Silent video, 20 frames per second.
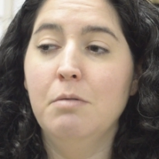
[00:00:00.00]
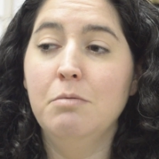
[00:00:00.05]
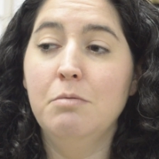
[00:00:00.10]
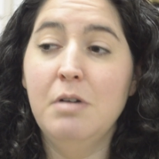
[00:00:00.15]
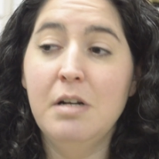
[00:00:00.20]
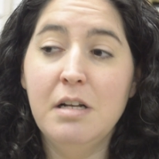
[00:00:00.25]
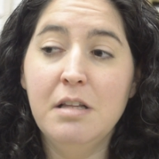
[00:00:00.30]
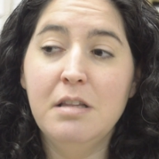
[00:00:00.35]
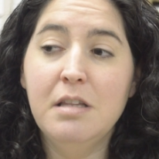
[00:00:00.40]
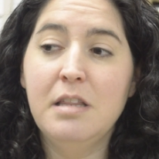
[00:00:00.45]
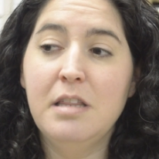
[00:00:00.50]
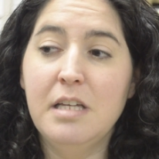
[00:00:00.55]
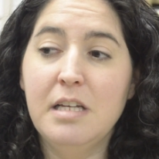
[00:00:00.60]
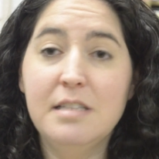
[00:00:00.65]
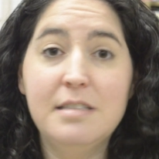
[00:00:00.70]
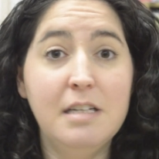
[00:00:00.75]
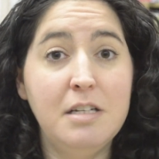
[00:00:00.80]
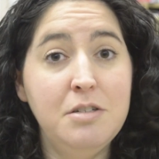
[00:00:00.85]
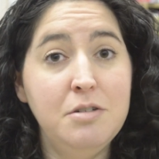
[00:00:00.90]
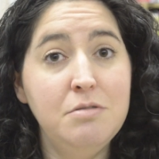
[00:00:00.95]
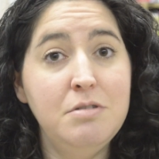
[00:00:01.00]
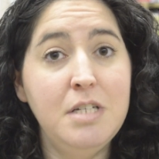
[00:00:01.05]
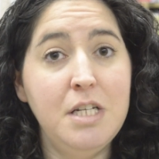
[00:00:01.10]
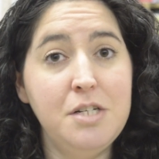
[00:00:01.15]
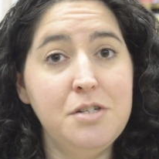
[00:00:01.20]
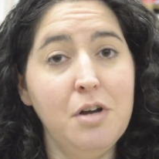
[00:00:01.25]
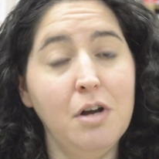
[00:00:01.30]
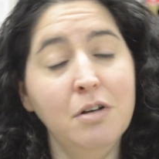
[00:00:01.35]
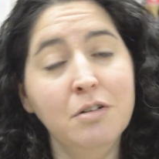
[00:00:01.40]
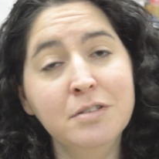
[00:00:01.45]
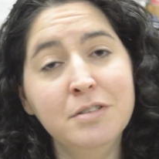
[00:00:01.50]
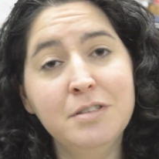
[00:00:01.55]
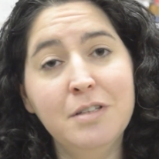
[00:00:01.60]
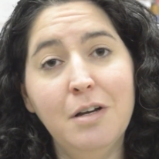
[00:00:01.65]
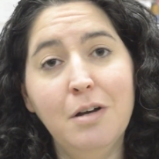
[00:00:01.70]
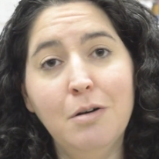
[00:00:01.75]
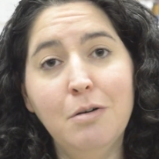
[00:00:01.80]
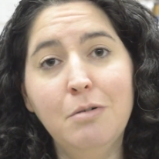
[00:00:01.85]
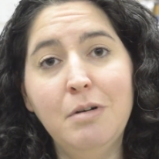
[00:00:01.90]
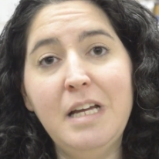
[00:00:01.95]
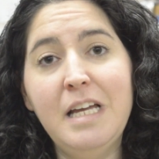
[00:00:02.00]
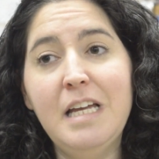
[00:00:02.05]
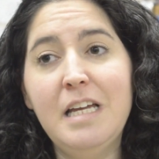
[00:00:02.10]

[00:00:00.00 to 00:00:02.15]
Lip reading: One of the things I do teach also